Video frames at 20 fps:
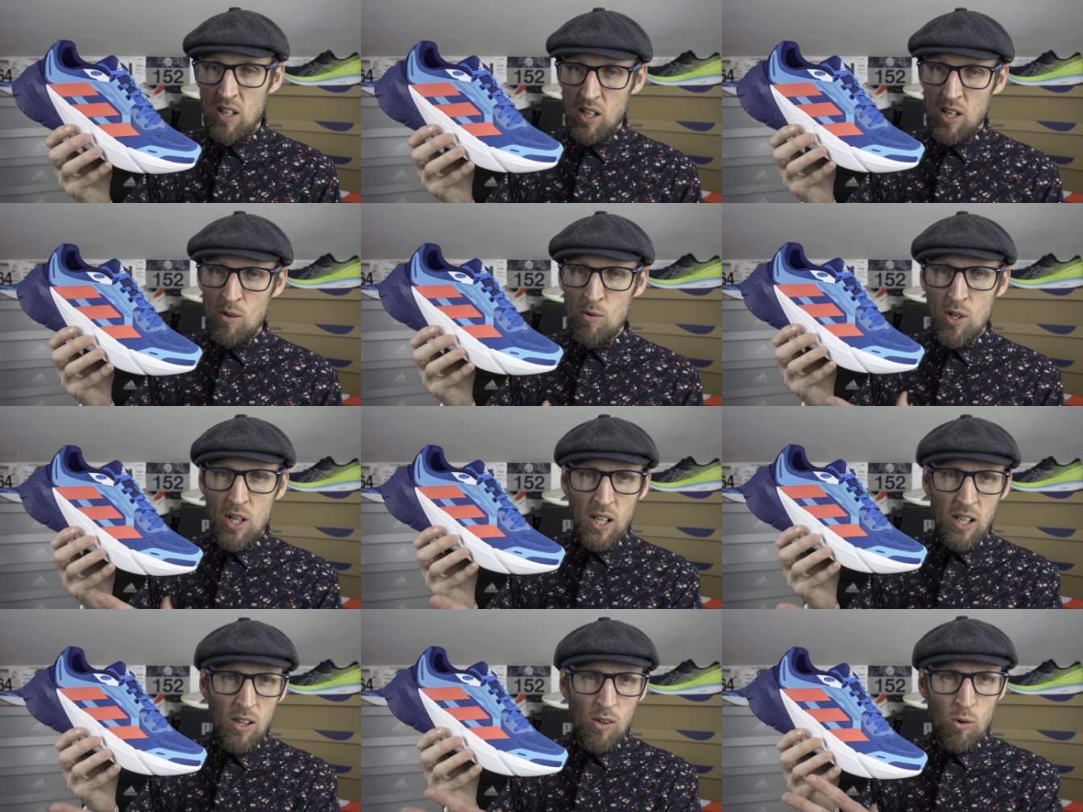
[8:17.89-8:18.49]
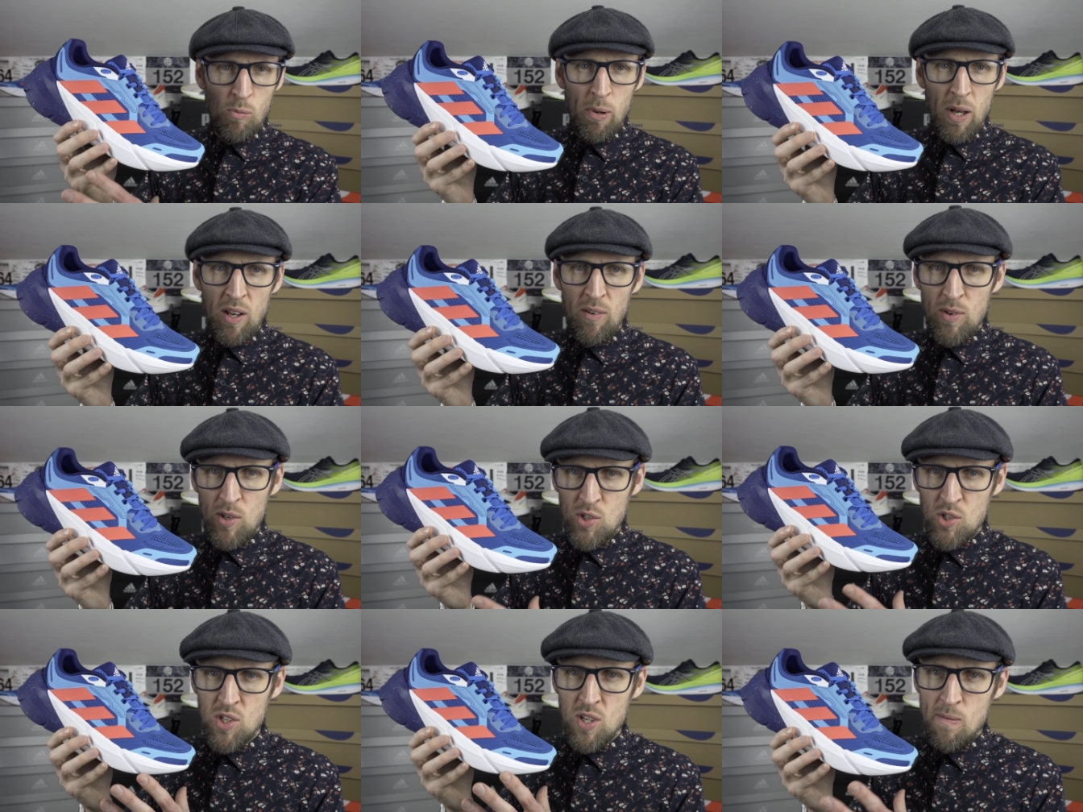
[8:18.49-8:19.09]
you want a little bit of
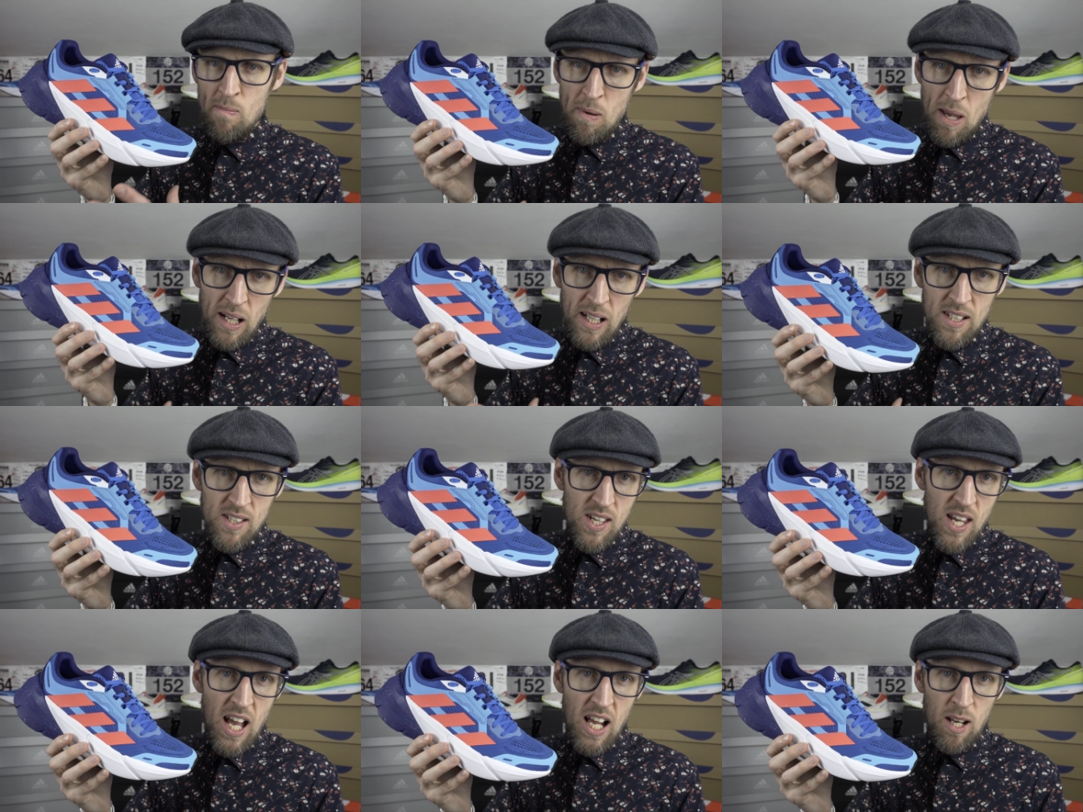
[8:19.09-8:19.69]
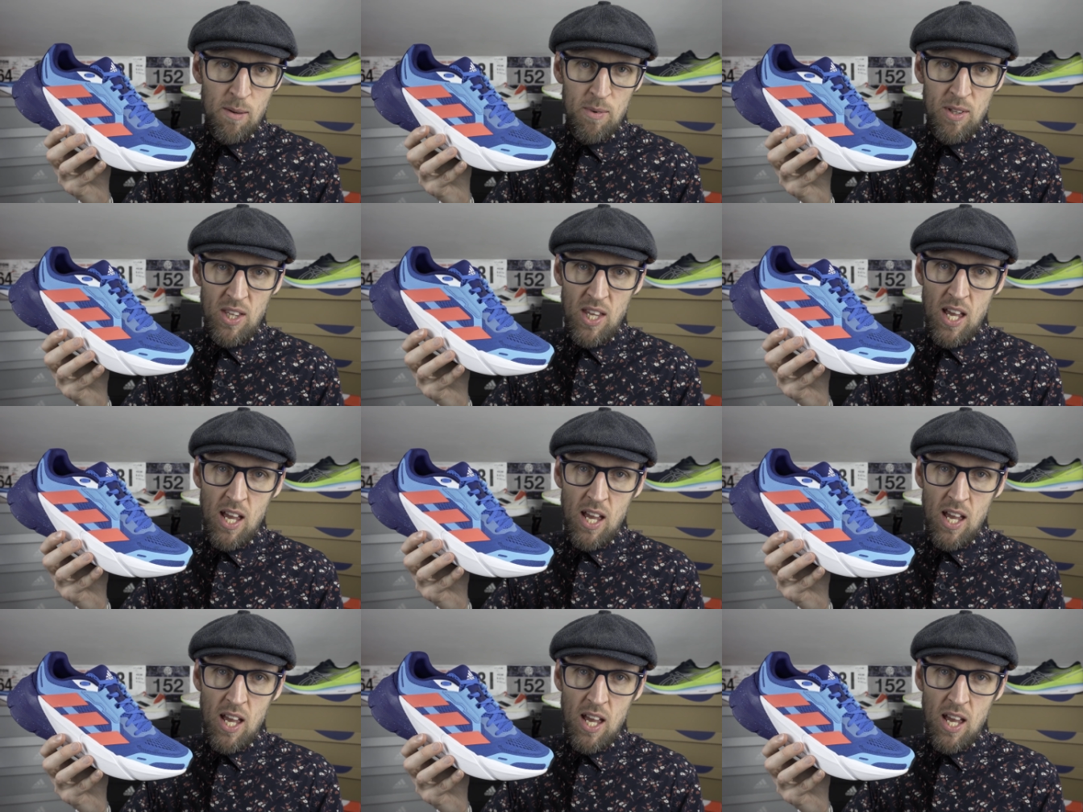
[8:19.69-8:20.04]
a stability element